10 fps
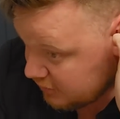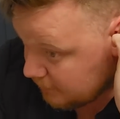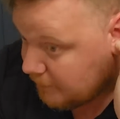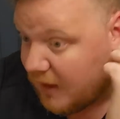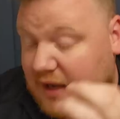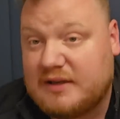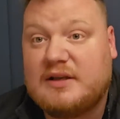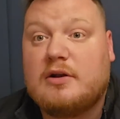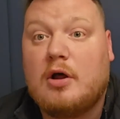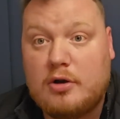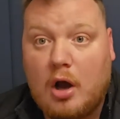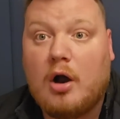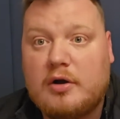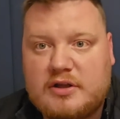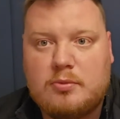complaining and
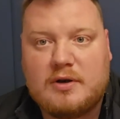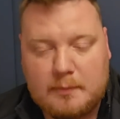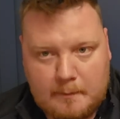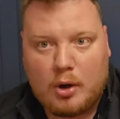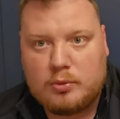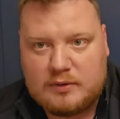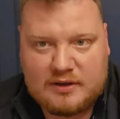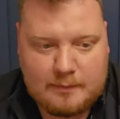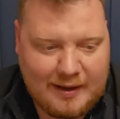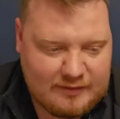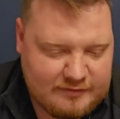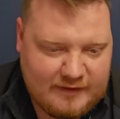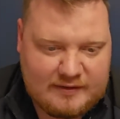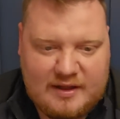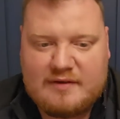arguing and moaning about the
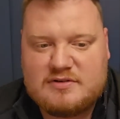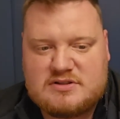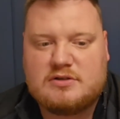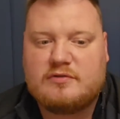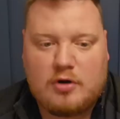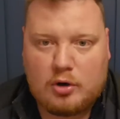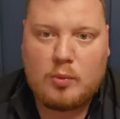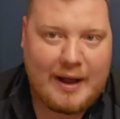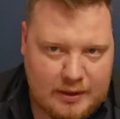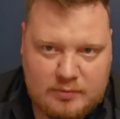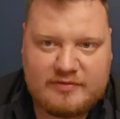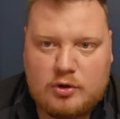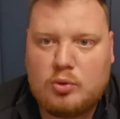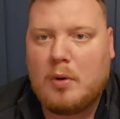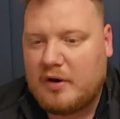fact that Everton have got away with
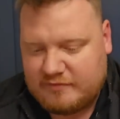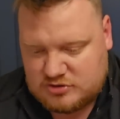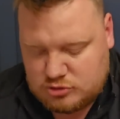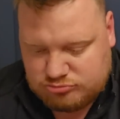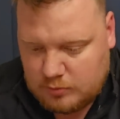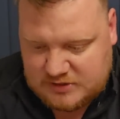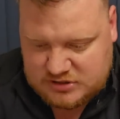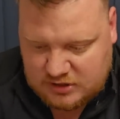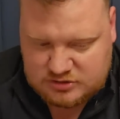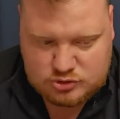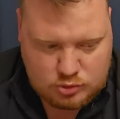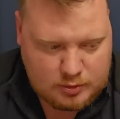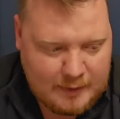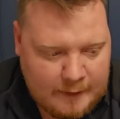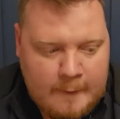it or whatever rubbish you're going to
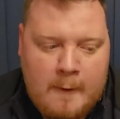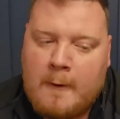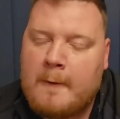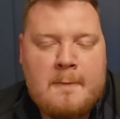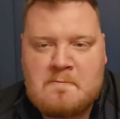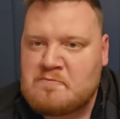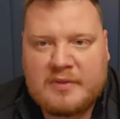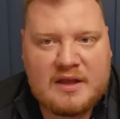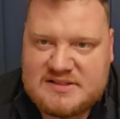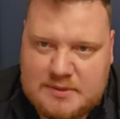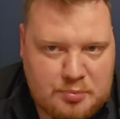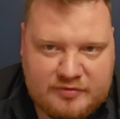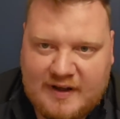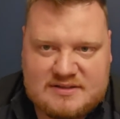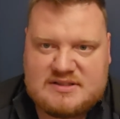talk about. Simple
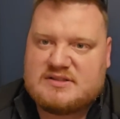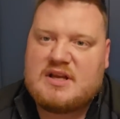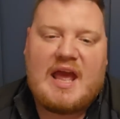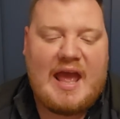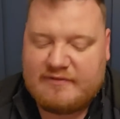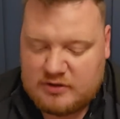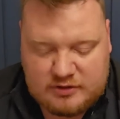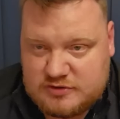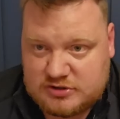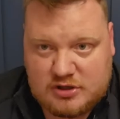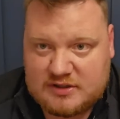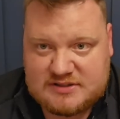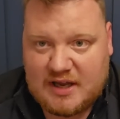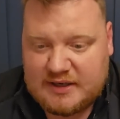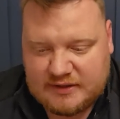fact is, Everton have just got to
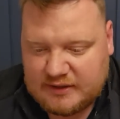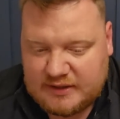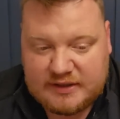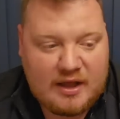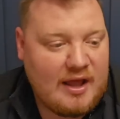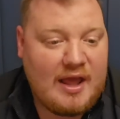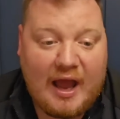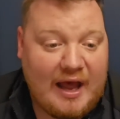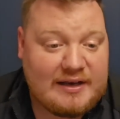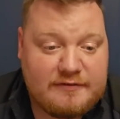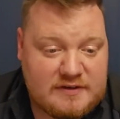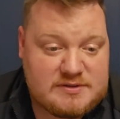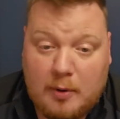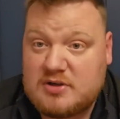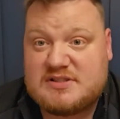stay in the league. And if
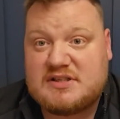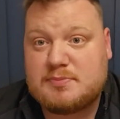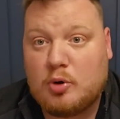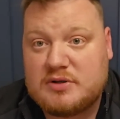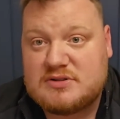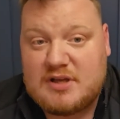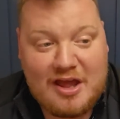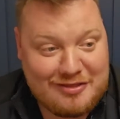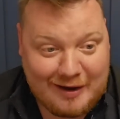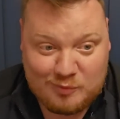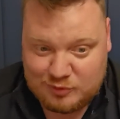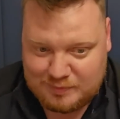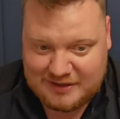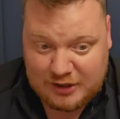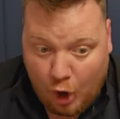it's by 6 points, that would
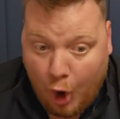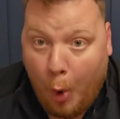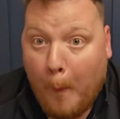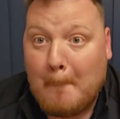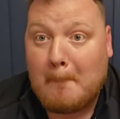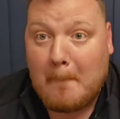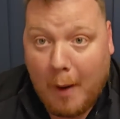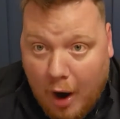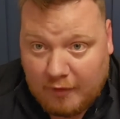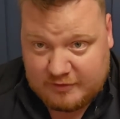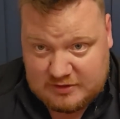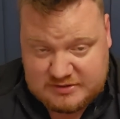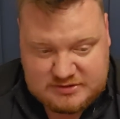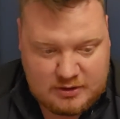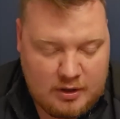be
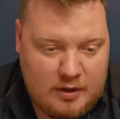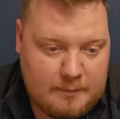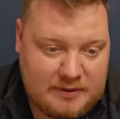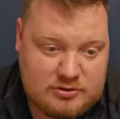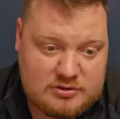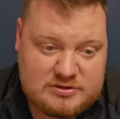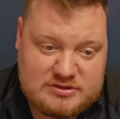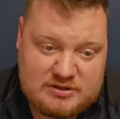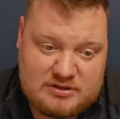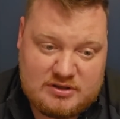marvellous. Because